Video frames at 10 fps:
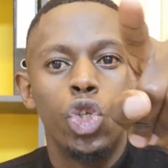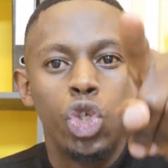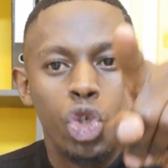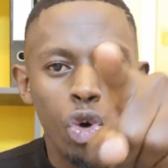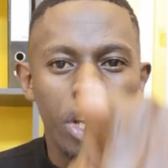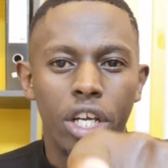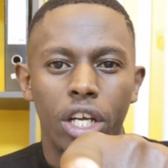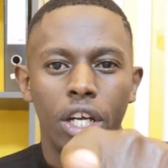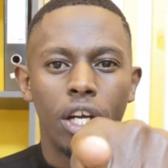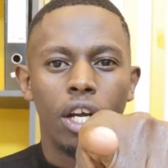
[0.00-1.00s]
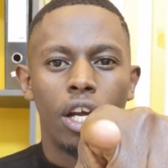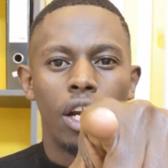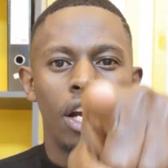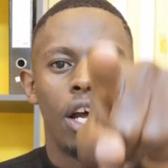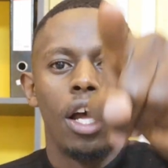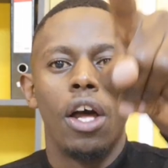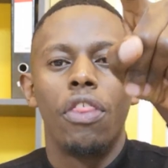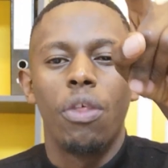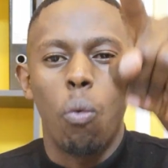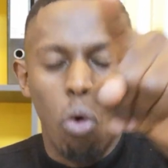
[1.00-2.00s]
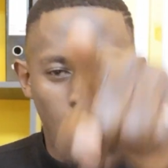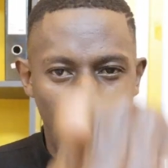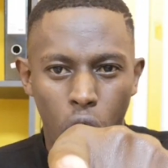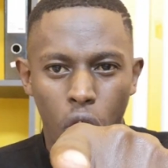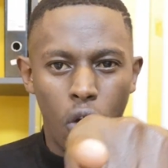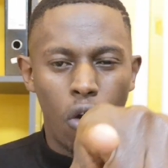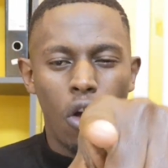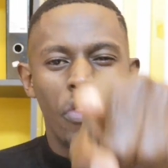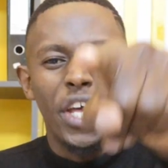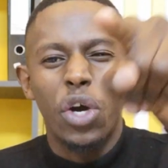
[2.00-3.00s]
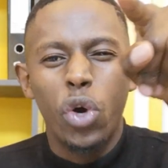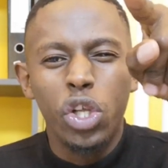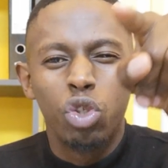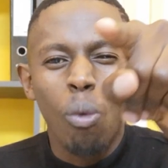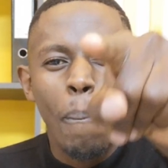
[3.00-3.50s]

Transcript: during the war. They are going